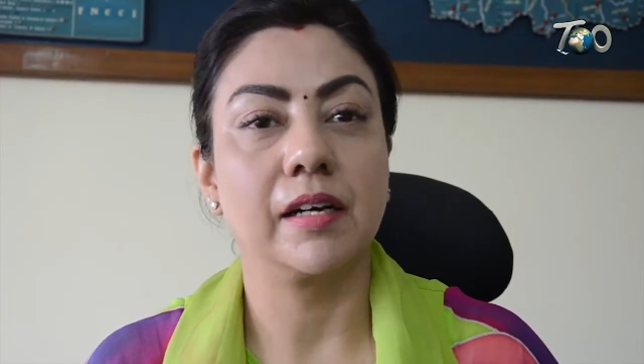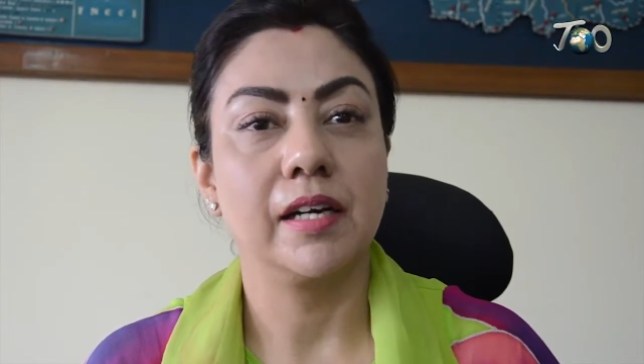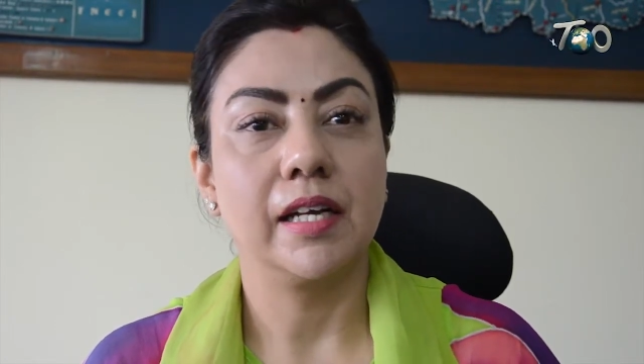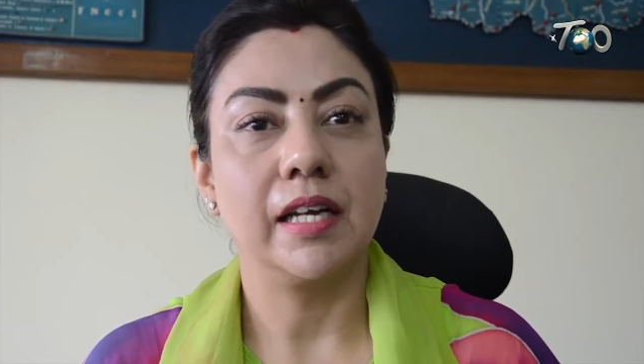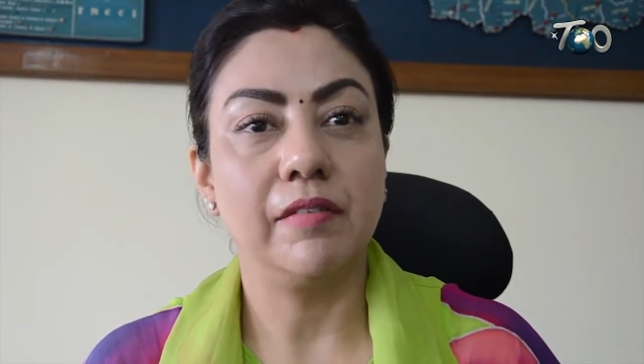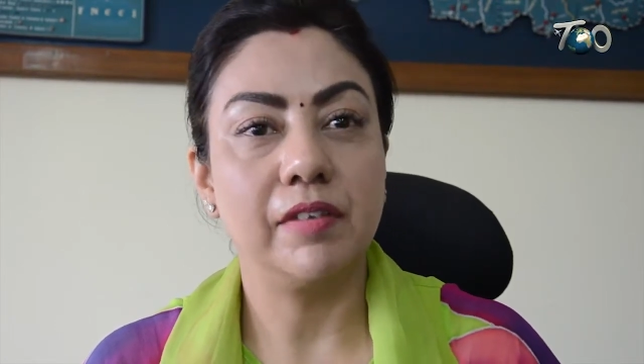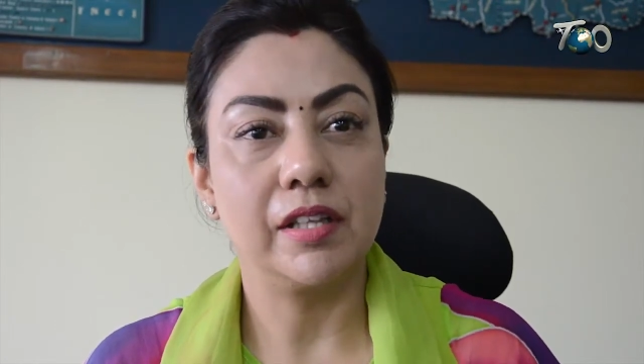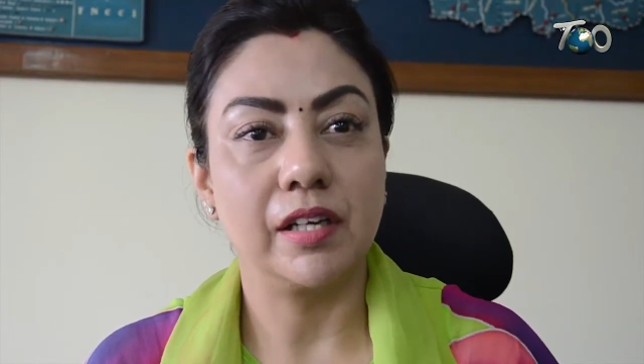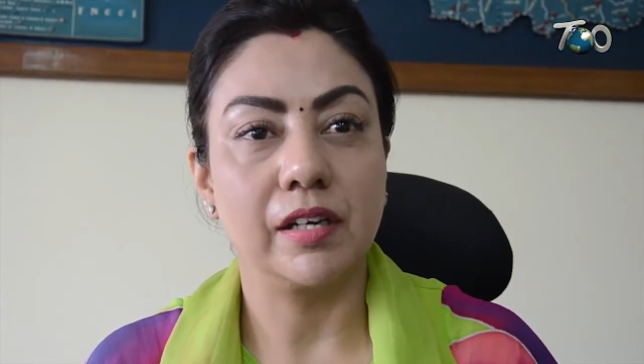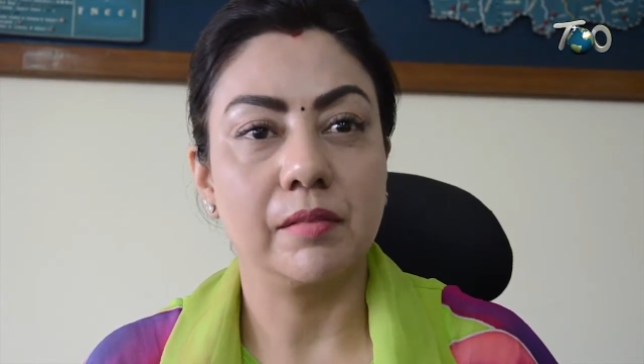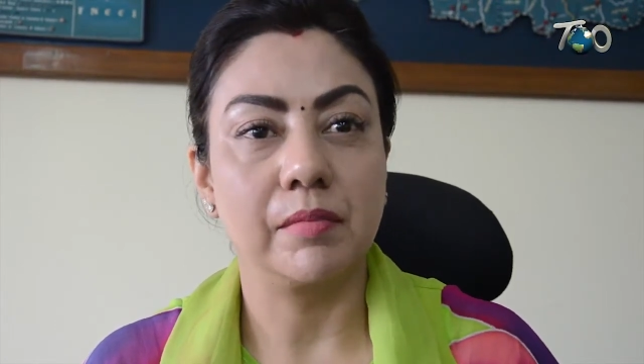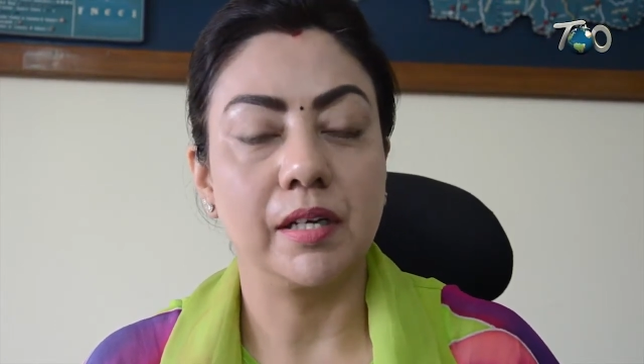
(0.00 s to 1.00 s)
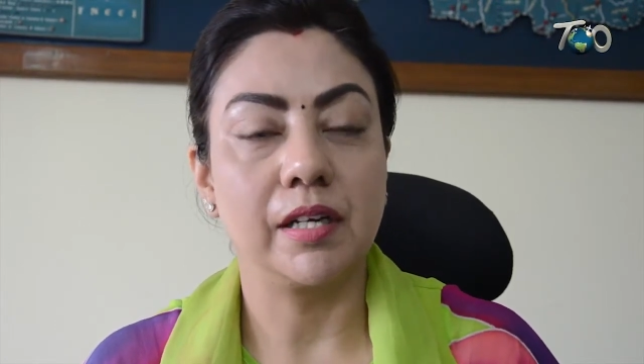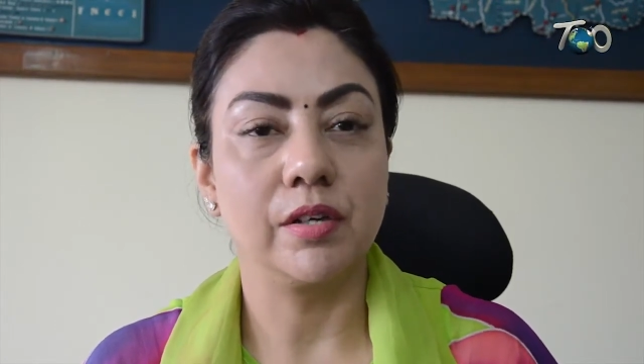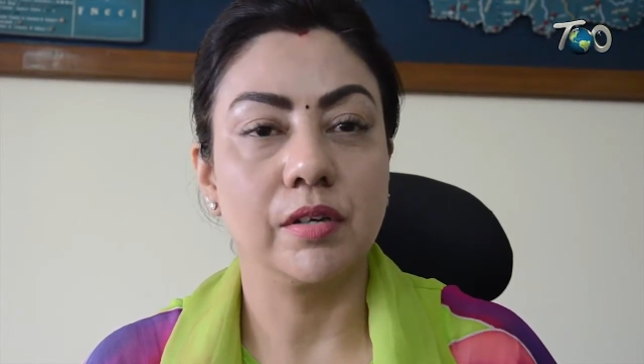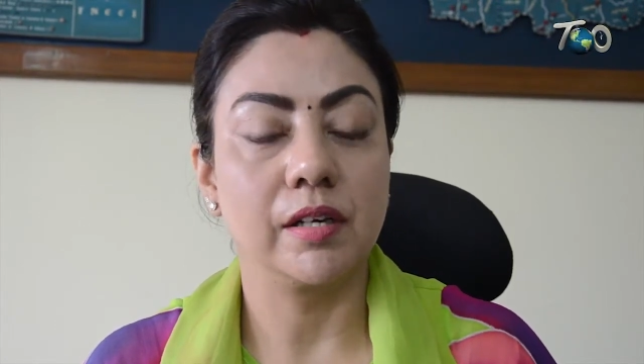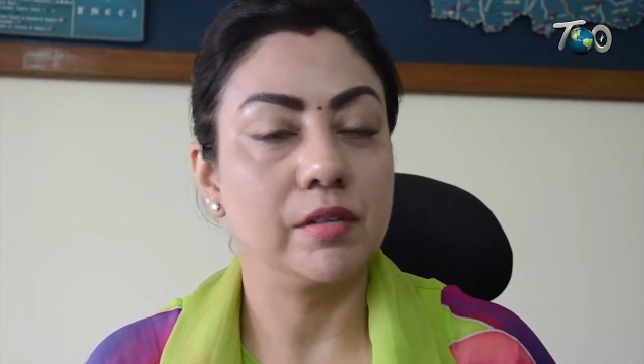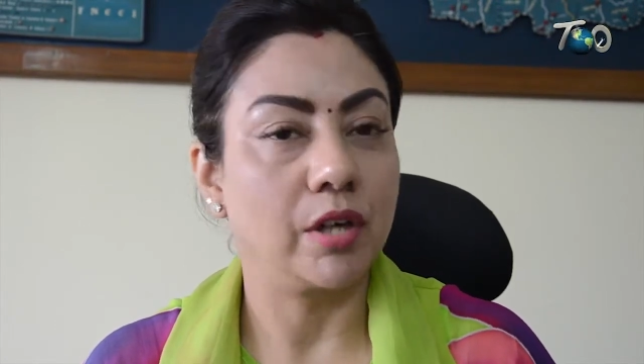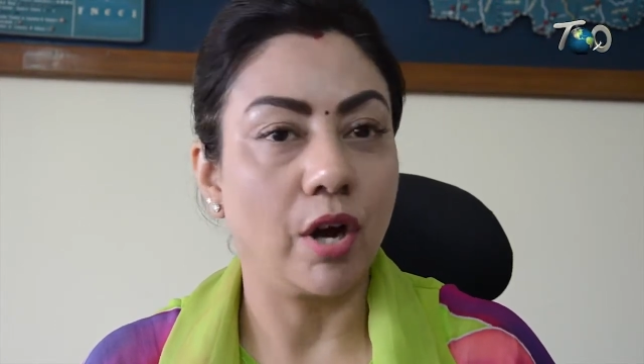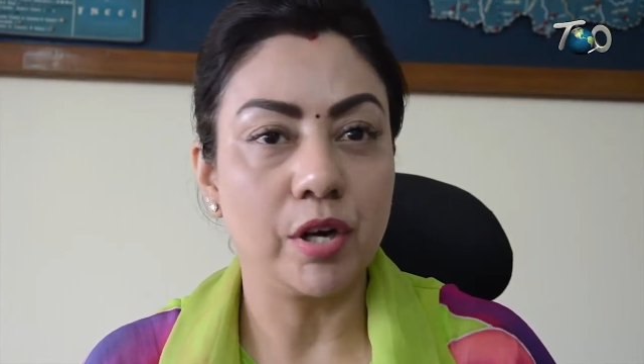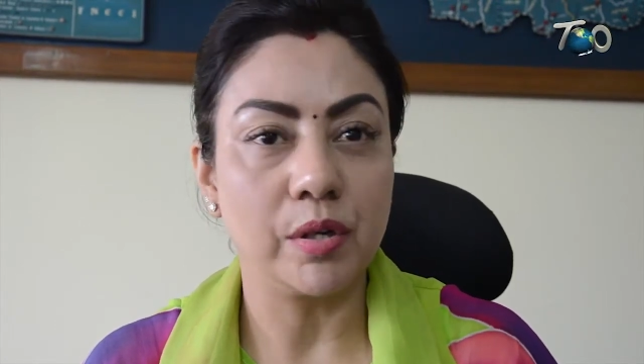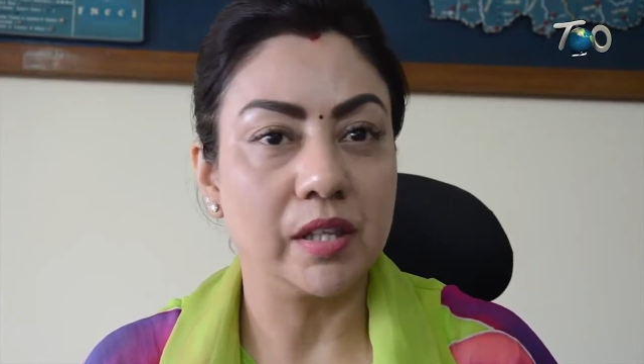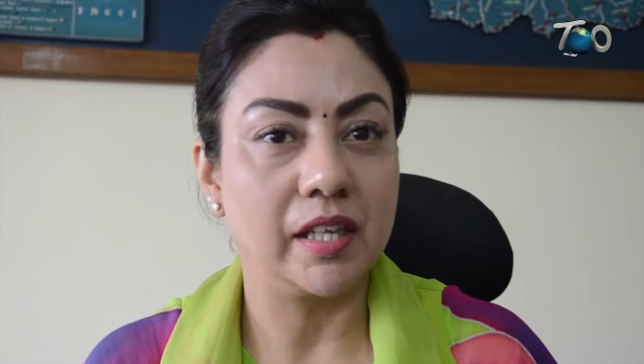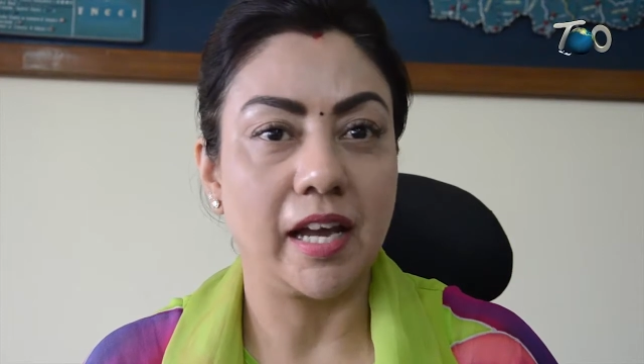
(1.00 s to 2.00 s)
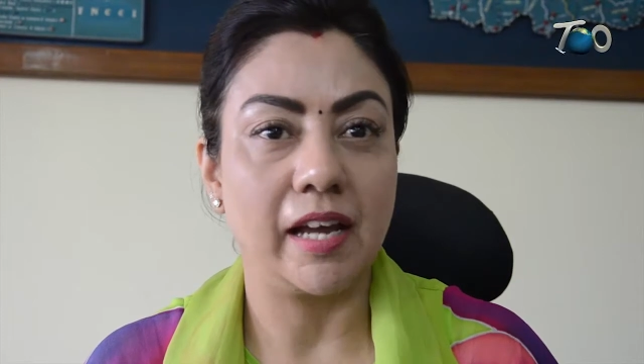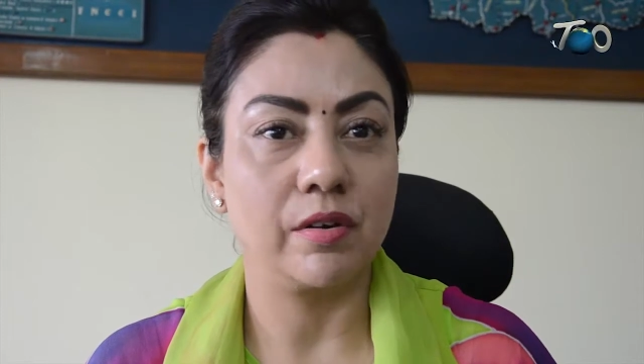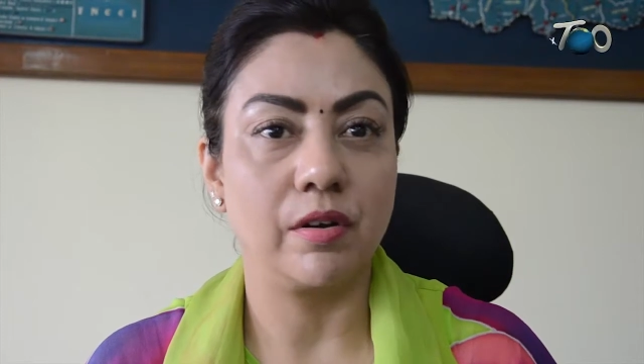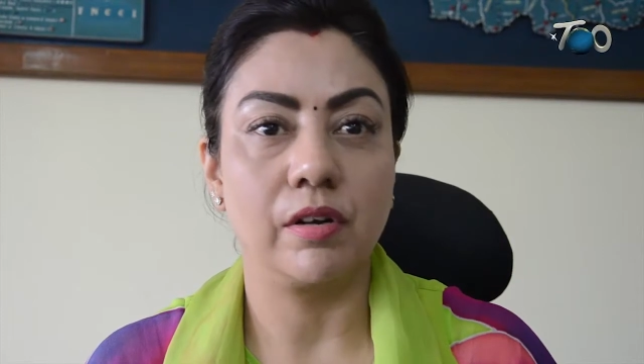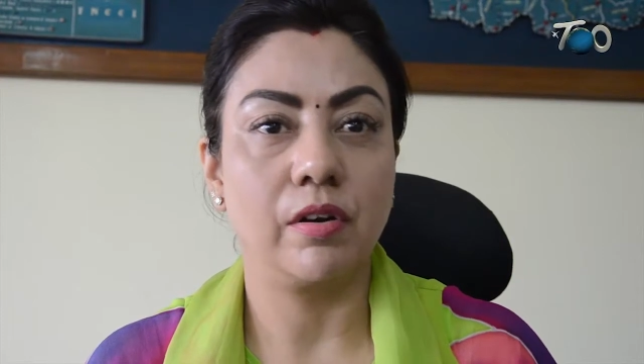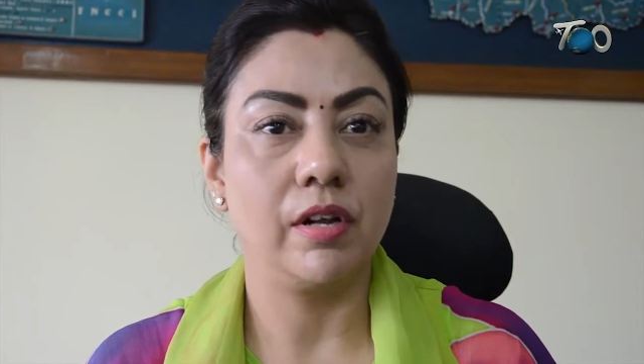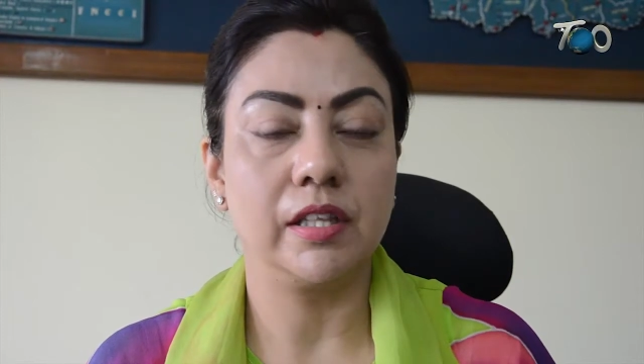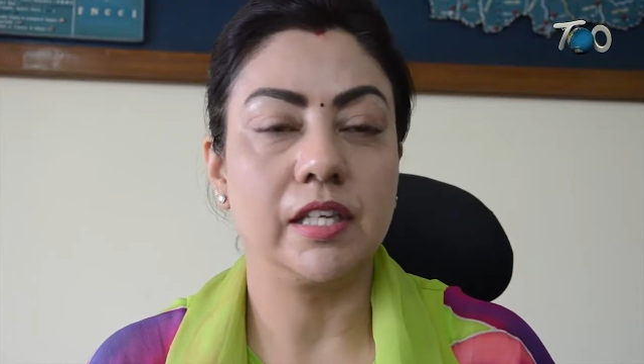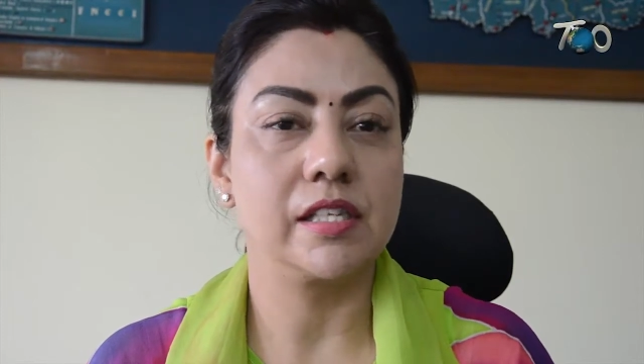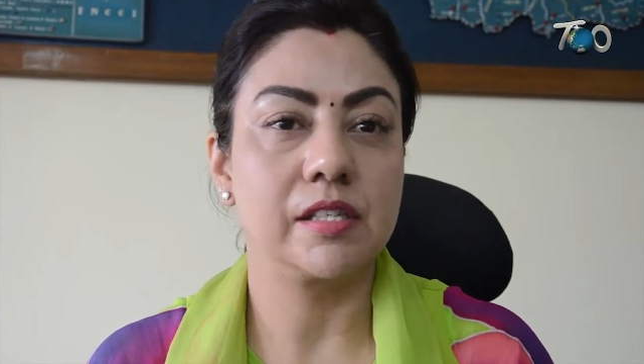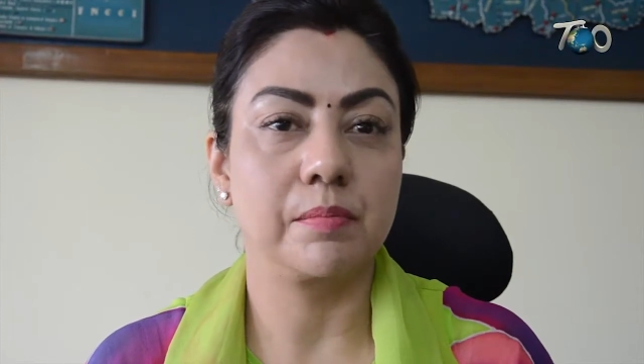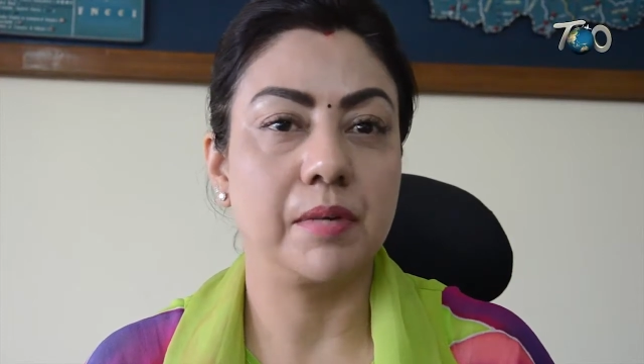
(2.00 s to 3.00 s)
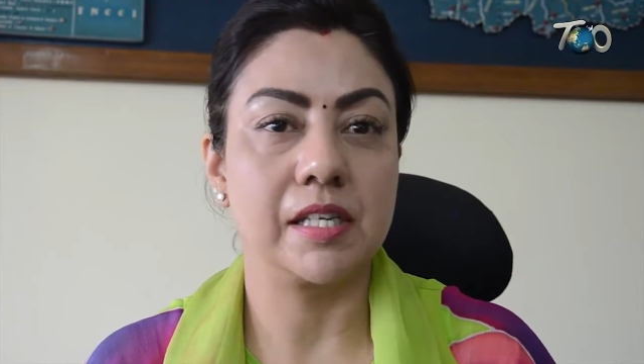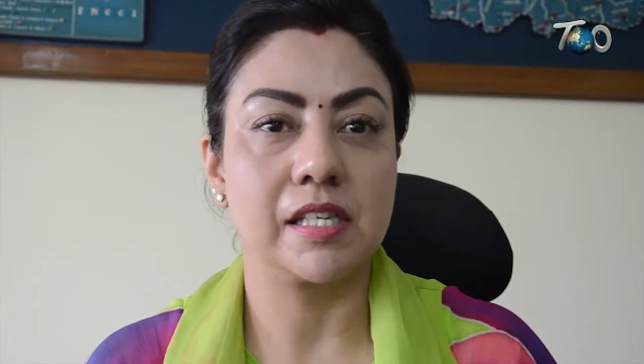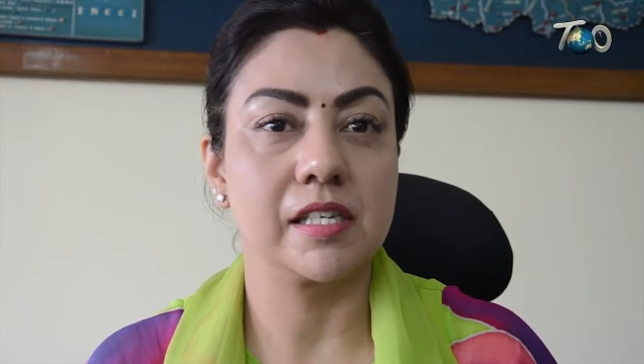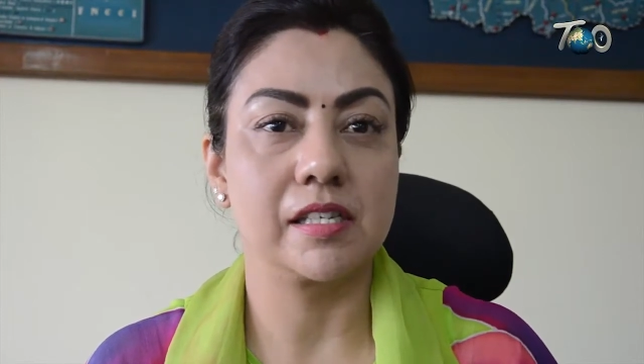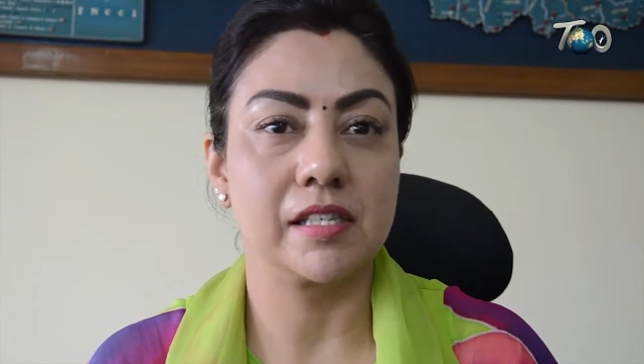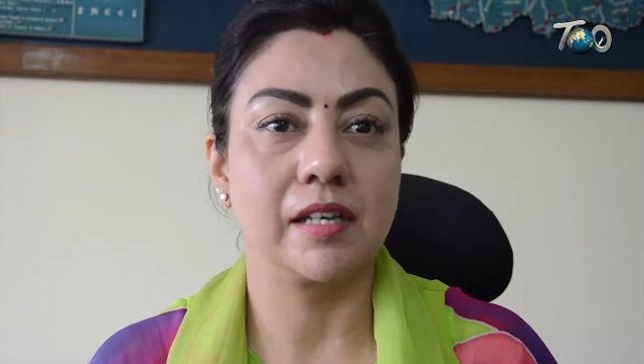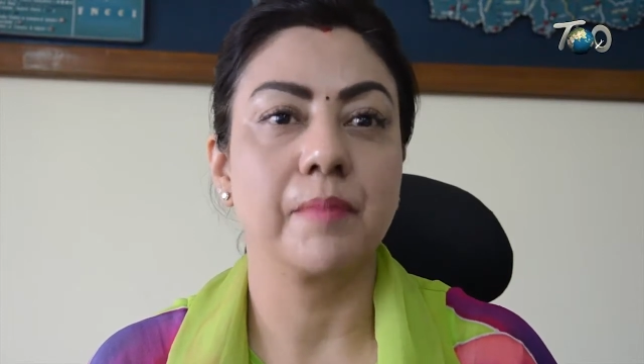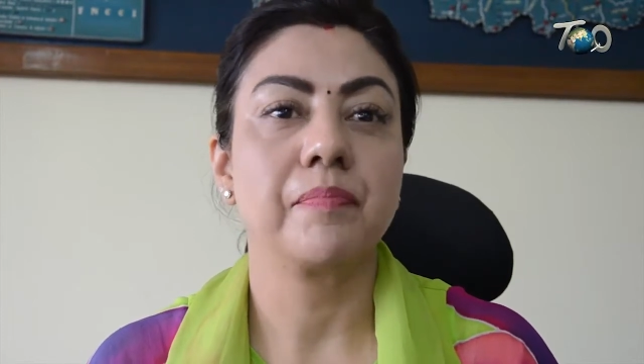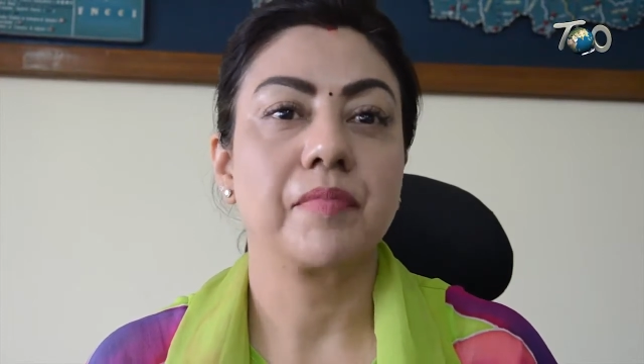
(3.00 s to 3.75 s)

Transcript: even Ayodhya and all these places.